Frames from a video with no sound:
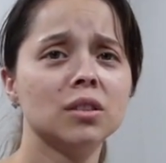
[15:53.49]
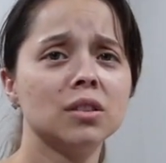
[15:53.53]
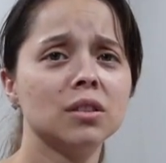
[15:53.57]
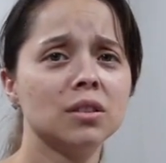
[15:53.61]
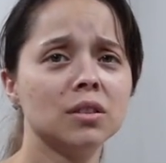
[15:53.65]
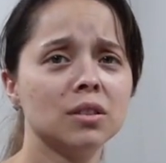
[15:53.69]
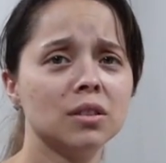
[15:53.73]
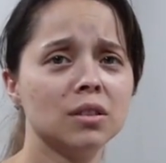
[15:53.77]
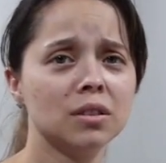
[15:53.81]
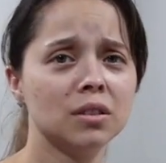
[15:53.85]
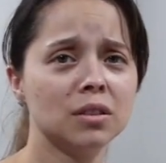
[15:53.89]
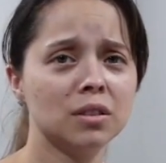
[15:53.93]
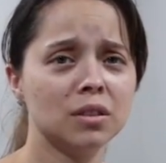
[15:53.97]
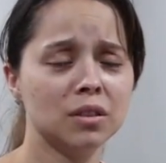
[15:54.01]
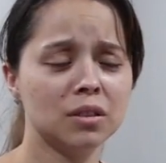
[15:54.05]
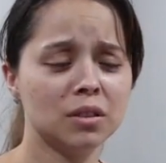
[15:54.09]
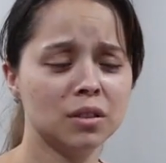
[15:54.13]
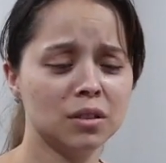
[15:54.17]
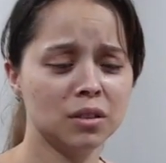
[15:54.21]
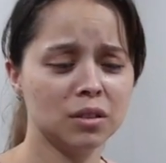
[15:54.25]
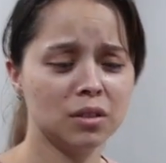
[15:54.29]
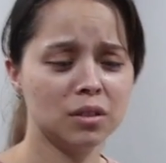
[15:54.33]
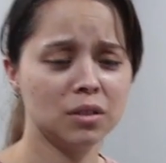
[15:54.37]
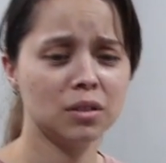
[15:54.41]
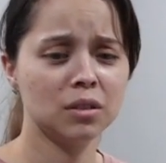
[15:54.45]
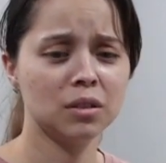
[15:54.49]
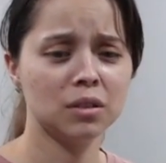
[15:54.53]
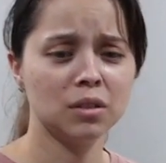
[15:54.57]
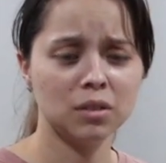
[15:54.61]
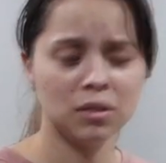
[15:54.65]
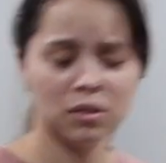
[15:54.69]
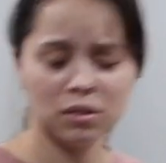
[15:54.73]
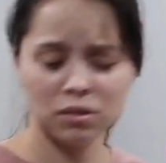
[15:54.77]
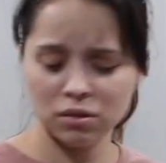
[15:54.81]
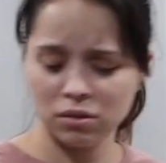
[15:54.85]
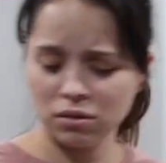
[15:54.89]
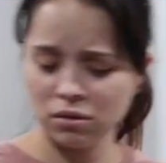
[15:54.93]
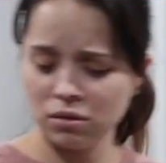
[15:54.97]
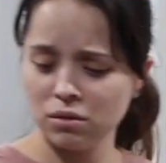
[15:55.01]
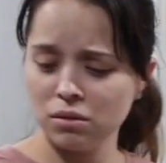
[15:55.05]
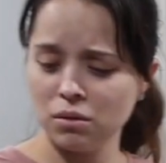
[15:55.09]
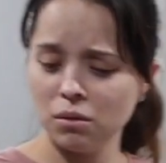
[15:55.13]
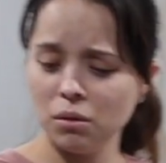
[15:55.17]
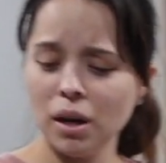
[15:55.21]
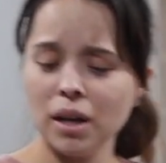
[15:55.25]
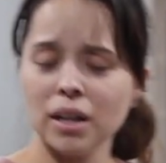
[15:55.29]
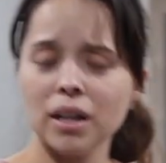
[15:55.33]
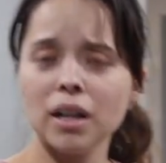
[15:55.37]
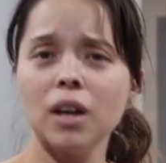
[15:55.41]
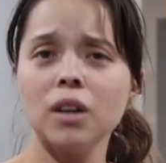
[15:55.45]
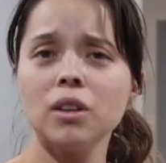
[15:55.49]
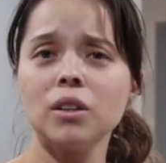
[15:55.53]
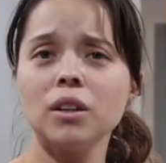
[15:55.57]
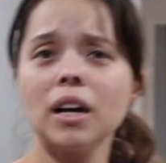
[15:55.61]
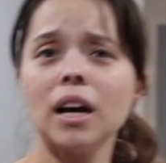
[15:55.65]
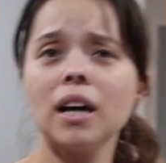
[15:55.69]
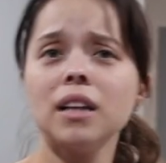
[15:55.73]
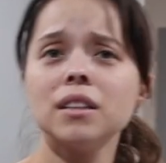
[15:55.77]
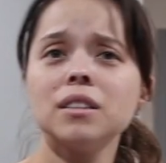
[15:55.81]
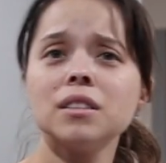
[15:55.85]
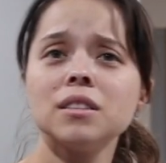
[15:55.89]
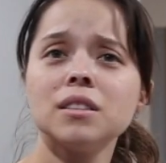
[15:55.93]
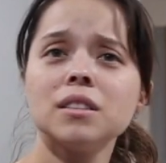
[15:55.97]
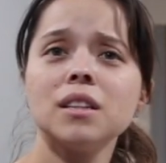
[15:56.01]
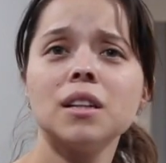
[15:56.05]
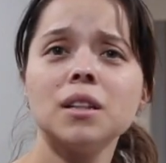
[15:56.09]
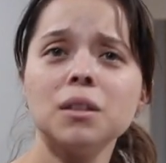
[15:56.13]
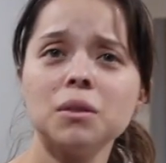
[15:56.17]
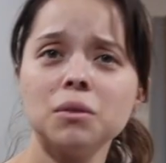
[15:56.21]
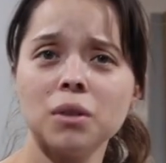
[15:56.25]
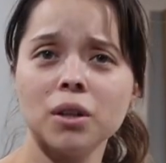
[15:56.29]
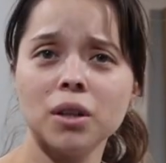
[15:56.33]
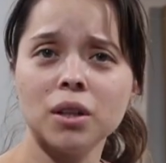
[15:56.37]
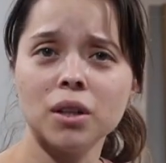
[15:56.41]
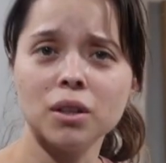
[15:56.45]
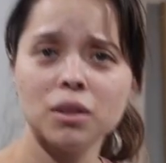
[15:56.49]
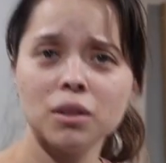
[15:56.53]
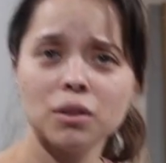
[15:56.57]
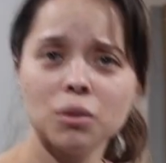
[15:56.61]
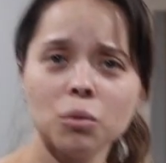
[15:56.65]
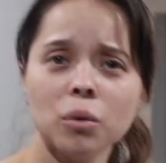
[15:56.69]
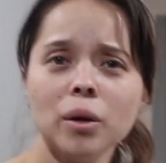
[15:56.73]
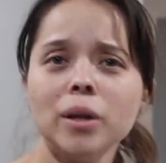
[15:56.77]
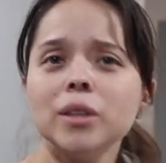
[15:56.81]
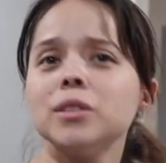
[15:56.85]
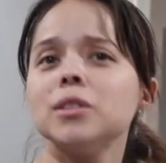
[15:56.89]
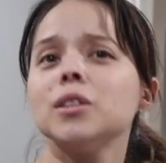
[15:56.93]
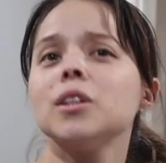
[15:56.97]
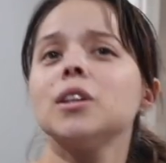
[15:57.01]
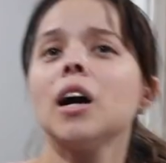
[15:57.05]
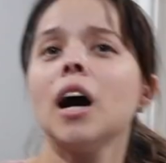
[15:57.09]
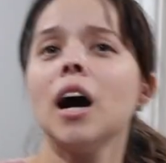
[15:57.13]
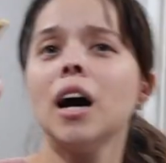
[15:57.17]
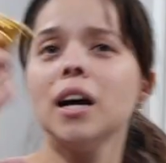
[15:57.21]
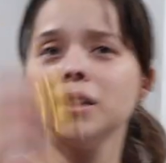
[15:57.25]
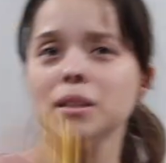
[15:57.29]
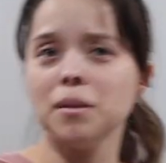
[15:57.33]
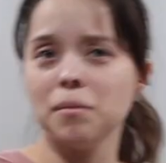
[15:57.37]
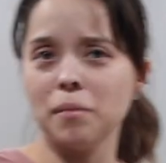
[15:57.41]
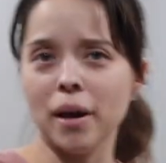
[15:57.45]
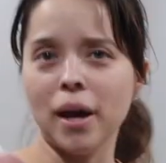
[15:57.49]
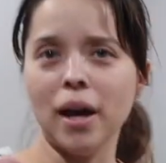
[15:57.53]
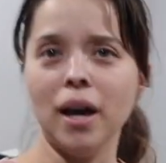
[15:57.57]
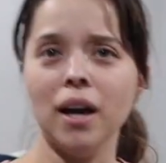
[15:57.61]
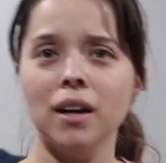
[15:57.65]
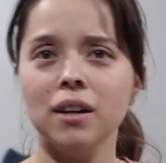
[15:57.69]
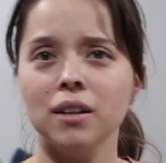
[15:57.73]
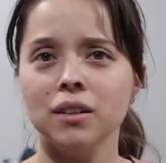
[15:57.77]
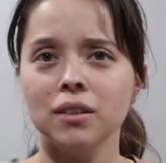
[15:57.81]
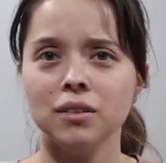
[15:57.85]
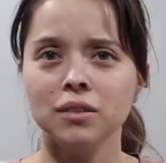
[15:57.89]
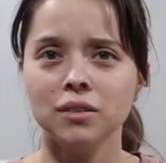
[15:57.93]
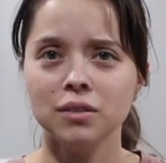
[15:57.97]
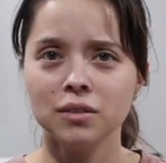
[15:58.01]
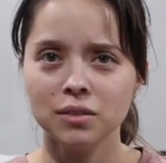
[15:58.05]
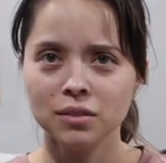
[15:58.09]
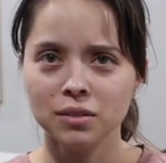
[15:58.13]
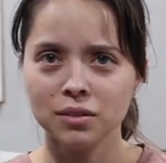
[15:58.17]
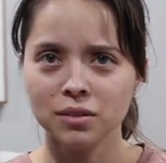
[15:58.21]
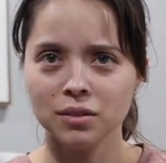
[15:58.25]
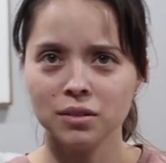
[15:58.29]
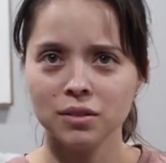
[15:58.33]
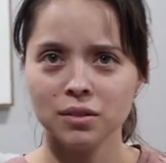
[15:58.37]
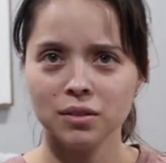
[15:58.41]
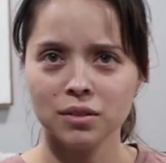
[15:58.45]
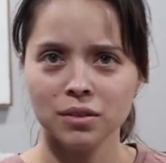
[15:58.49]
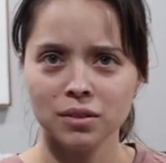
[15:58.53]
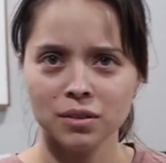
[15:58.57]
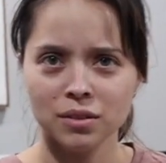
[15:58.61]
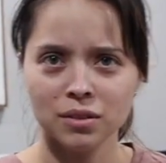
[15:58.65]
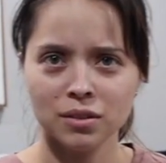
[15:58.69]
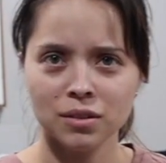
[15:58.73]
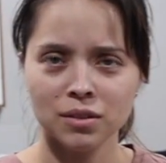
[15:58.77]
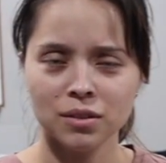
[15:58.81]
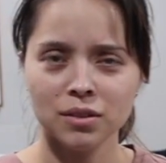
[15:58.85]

Nah, I don't. I don't play too much, mommy. Why the hell you got this anyway? Where's the condom at? What?